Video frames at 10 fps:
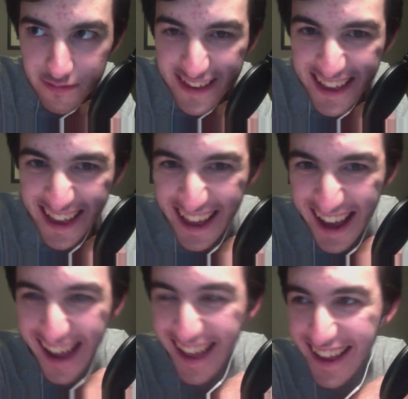
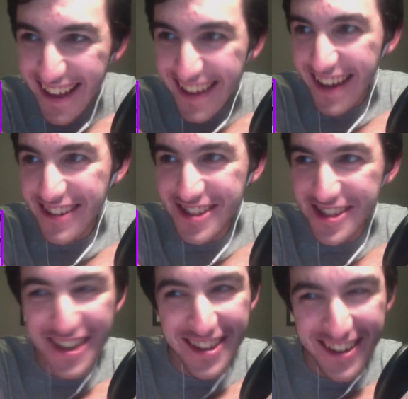I was gonna
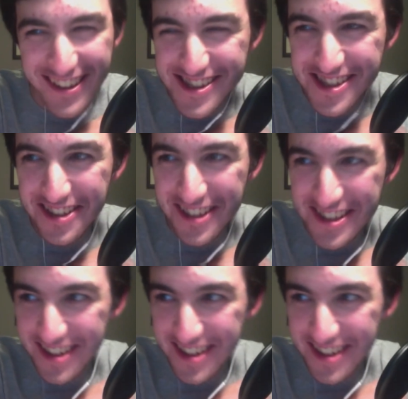say, like, isn't she listening?